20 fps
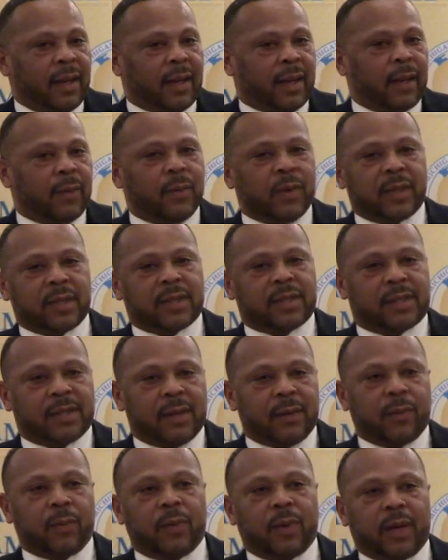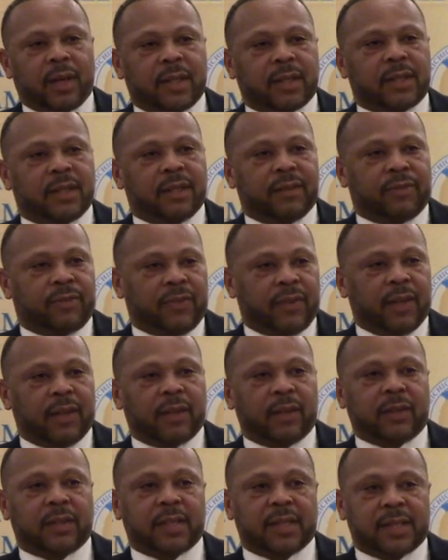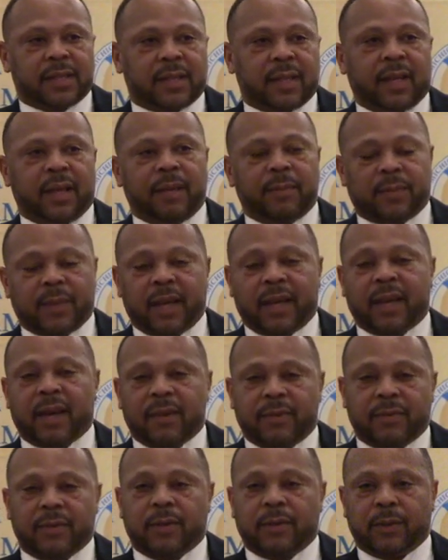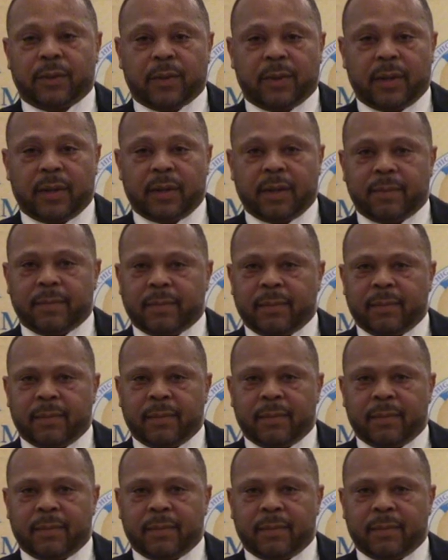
And I wanted someone to feel the same thing I feel growing up.